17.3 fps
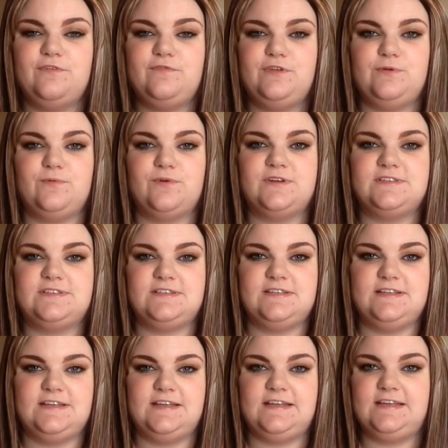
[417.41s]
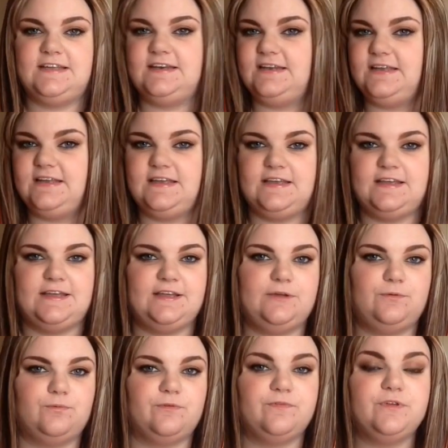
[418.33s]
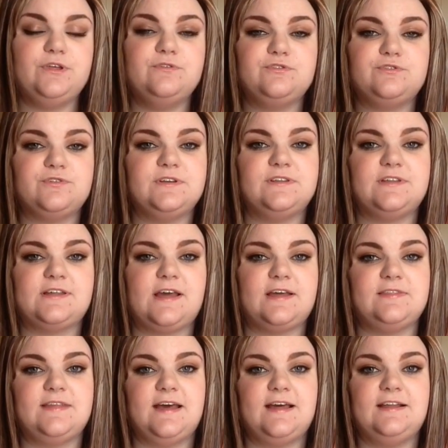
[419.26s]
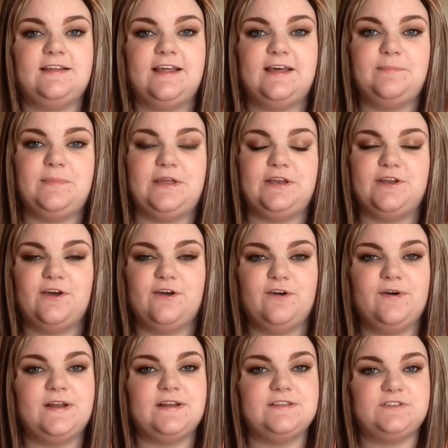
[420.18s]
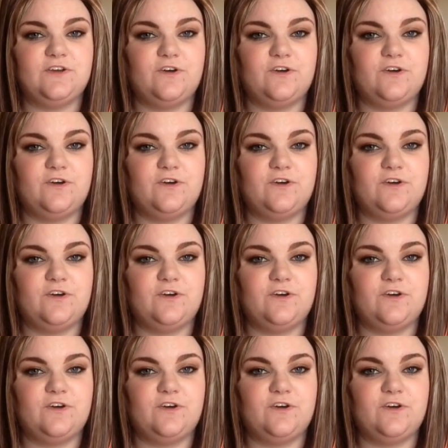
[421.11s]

If you want to see any reviews or anything like that, let me know. And as